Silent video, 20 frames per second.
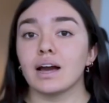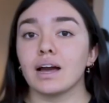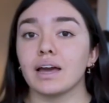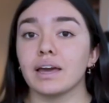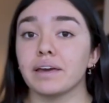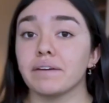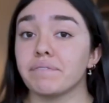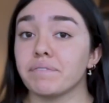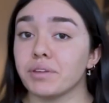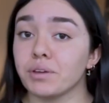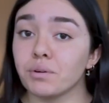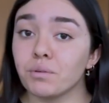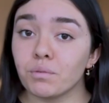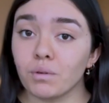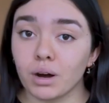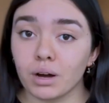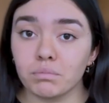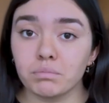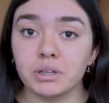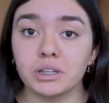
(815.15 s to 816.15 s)
if you
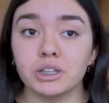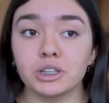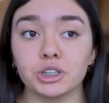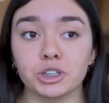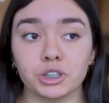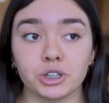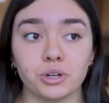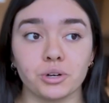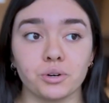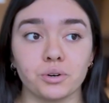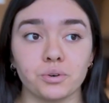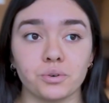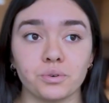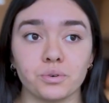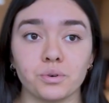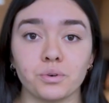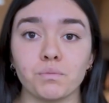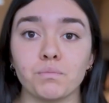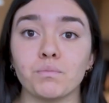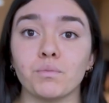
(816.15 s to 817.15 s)
want me to
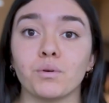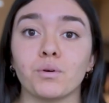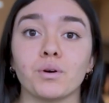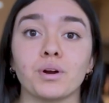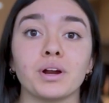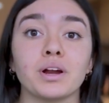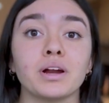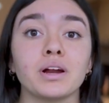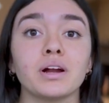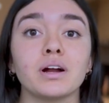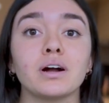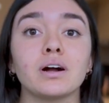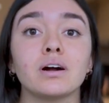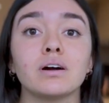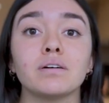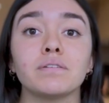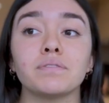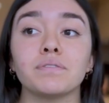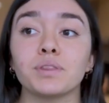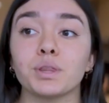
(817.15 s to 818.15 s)
show more
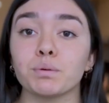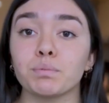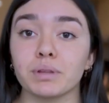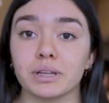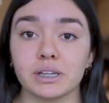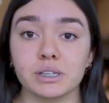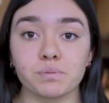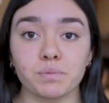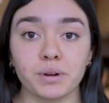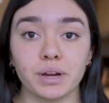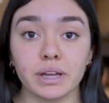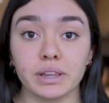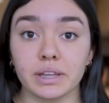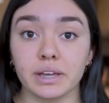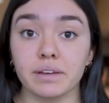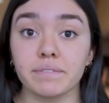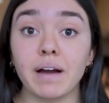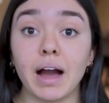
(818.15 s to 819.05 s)
of the place where I live,